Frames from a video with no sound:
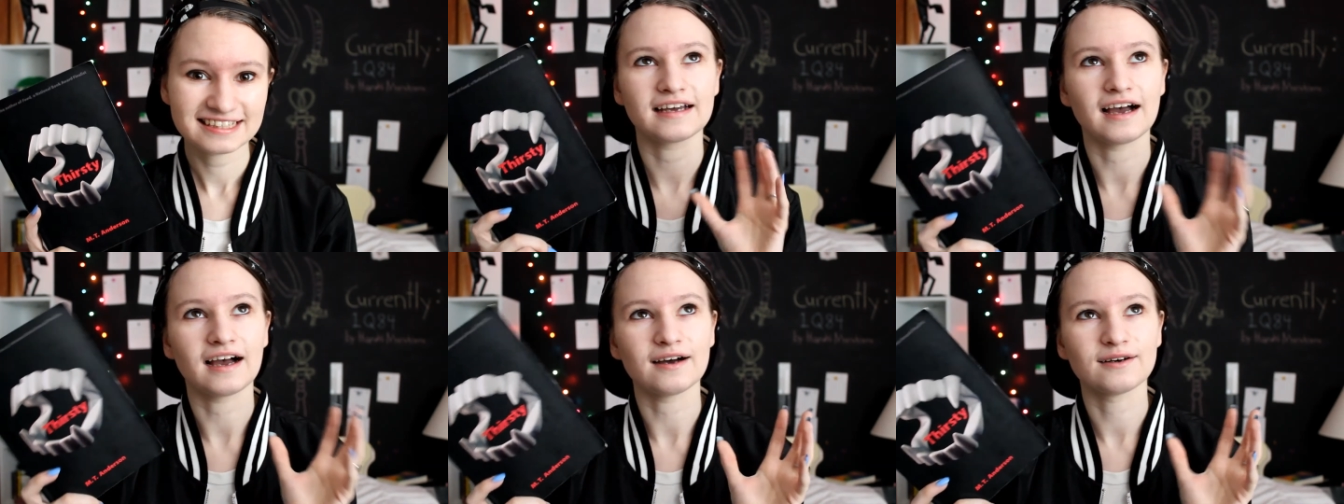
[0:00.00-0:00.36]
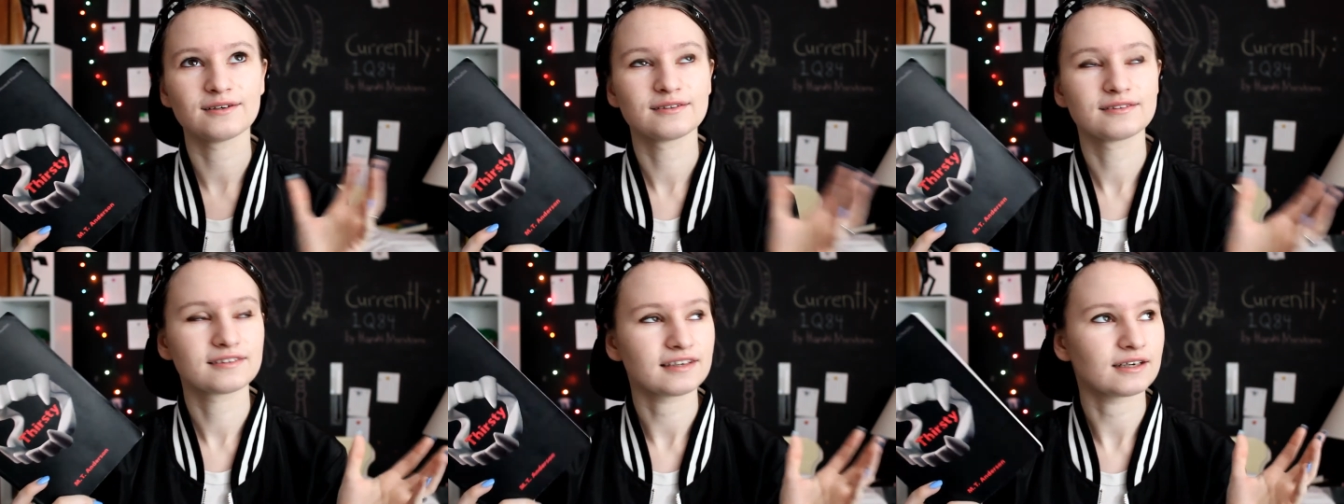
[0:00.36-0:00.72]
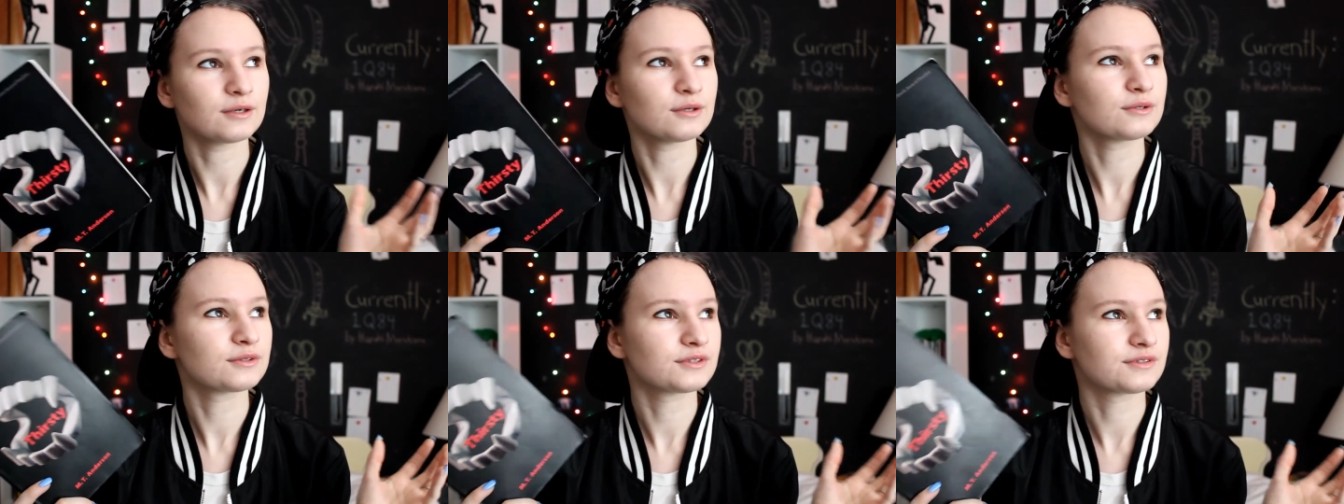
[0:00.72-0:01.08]
How,
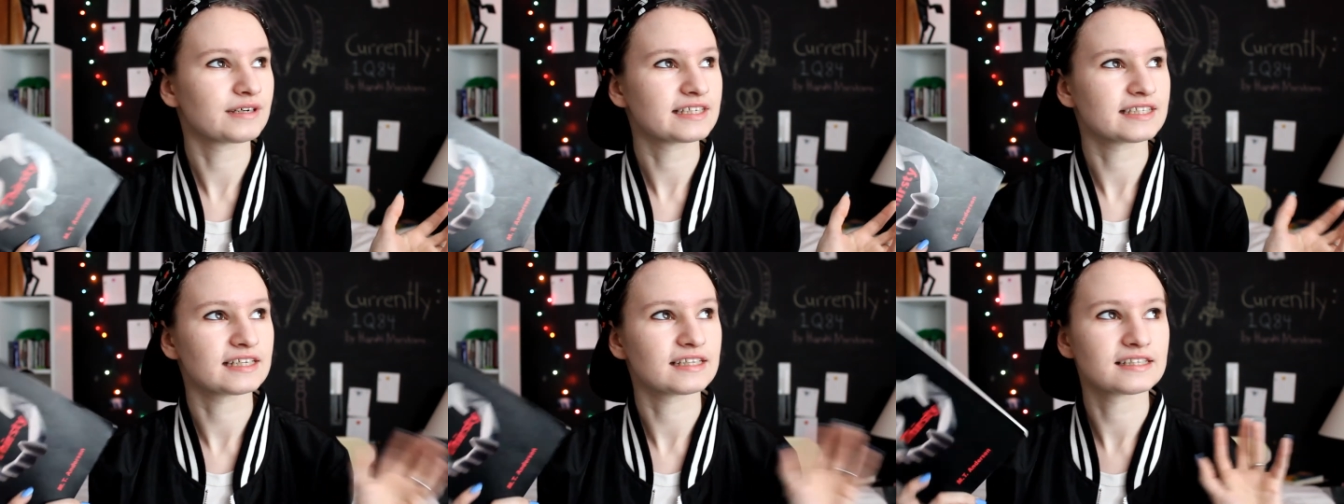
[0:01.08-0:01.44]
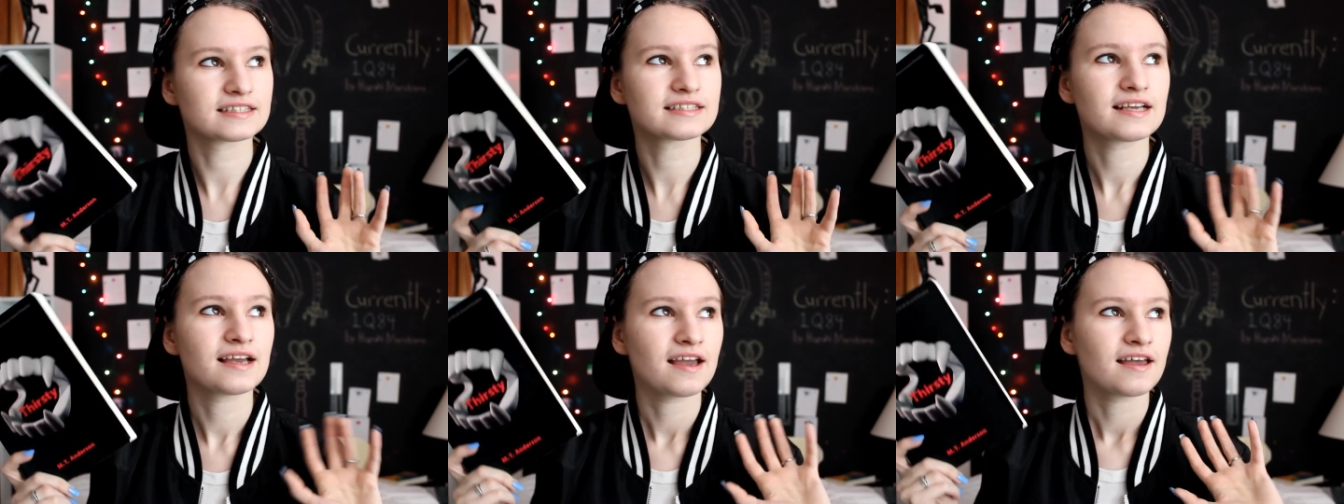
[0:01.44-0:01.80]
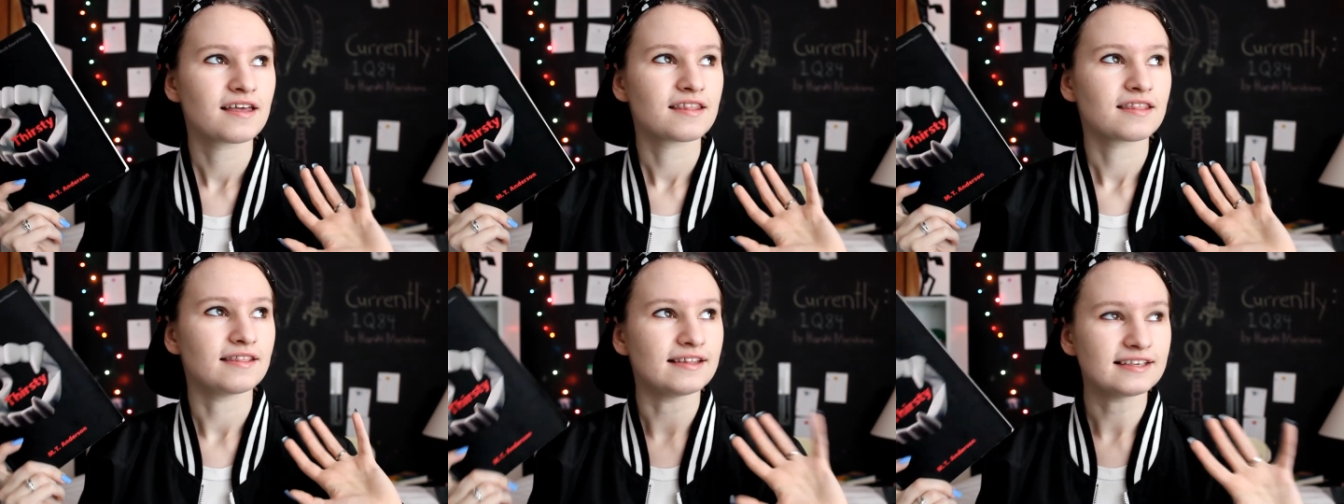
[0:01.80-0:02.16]
how do I say this?
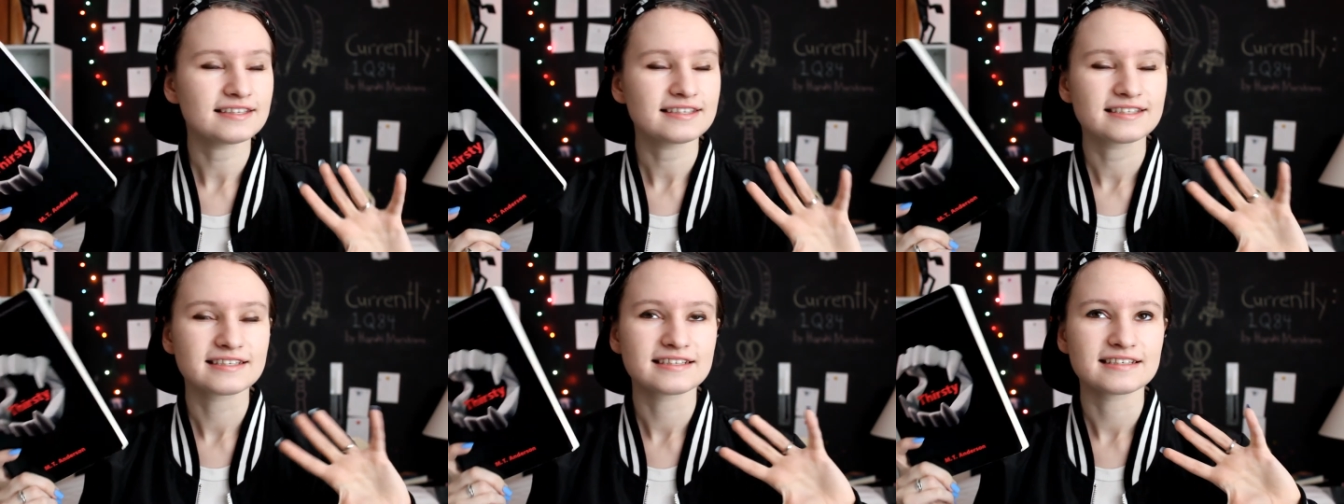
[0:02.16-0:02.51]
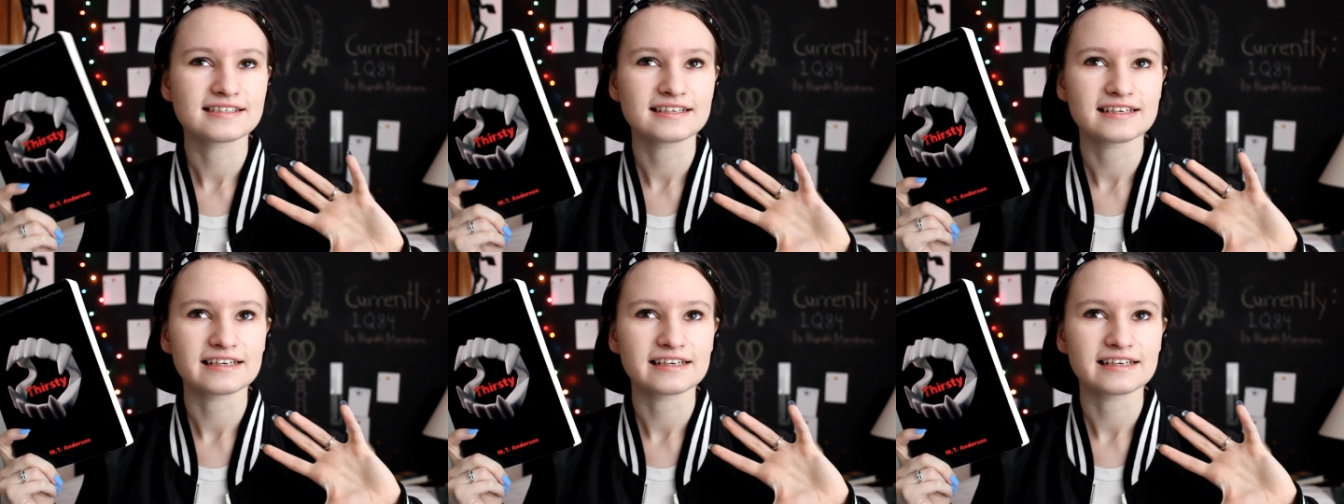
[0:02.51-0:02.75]
This